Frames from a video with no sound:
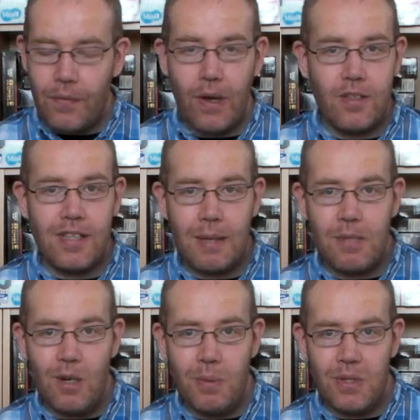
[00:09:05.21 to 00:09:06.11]
I snapped
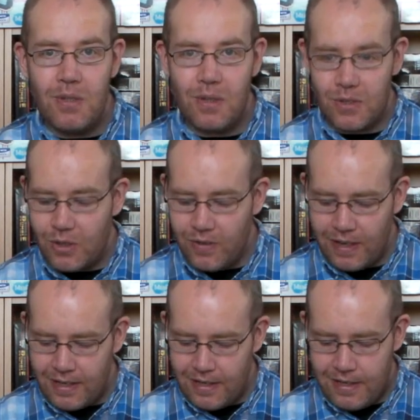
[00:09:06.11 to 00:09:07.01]
it up as soon as I saw
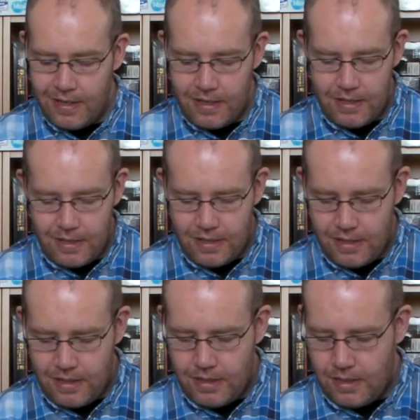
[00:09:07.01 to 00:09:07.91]
it,
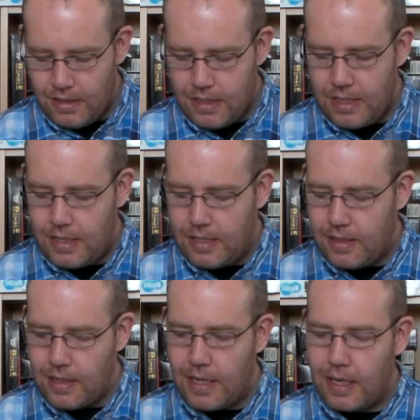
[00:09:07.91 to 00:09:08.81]
and
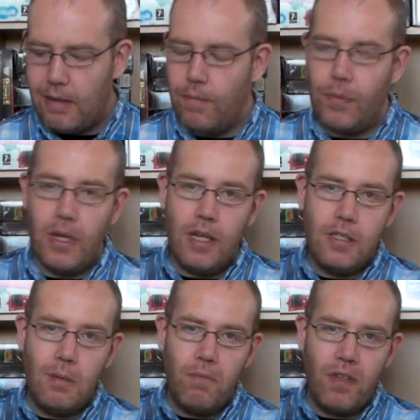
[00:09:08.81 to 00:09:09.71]
there you go. It's
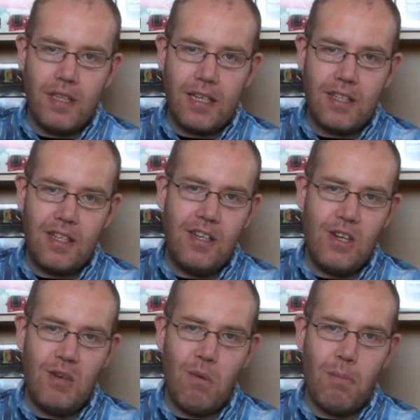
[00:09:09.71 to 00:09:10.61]
in fantastic
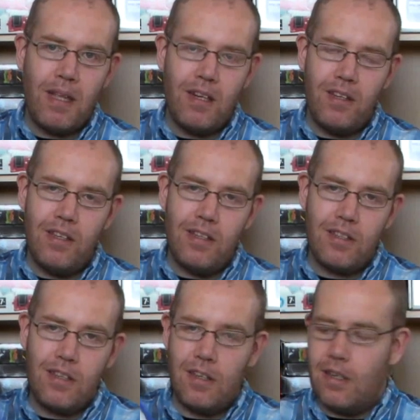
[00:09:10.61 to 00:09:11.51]
condition with manual and disc.
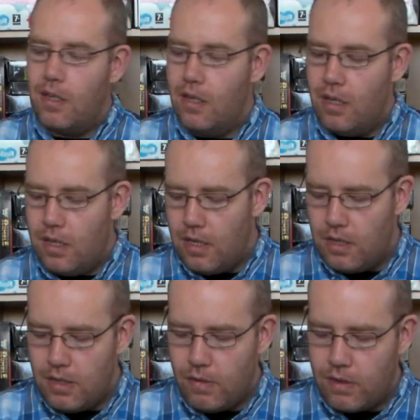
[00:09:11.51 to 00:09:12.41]

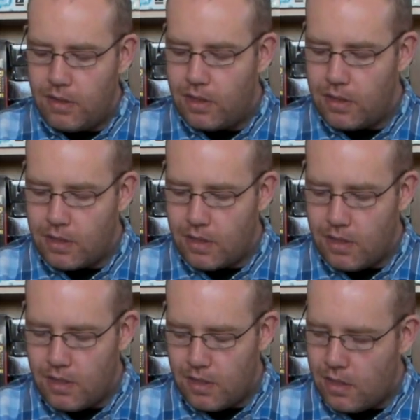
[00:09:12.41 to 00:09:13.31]
Let's have a bit of disc.
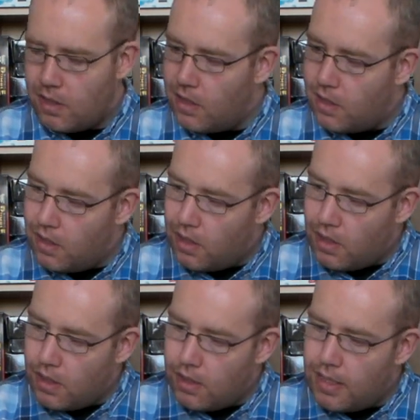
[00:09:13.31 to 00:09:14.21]

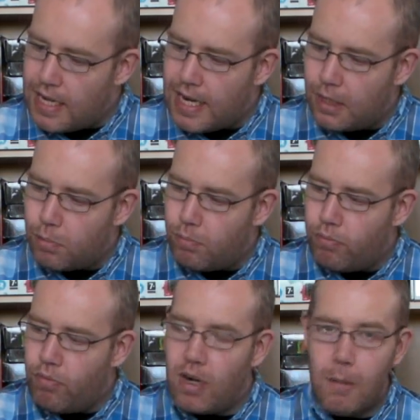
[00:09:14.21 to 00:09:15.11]
Yeah, it's
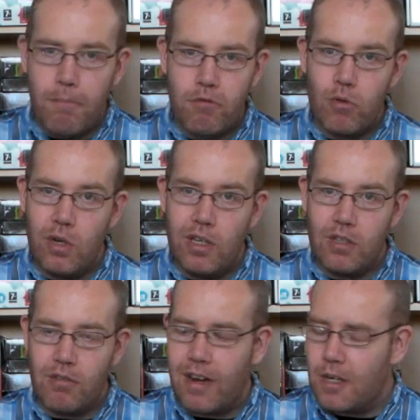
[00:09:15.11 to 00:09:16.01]
pretty brutally
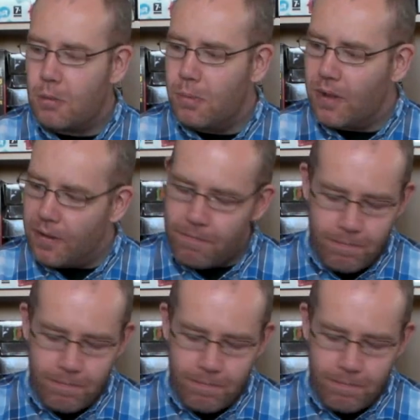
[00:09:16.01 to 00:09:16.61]
scratched, but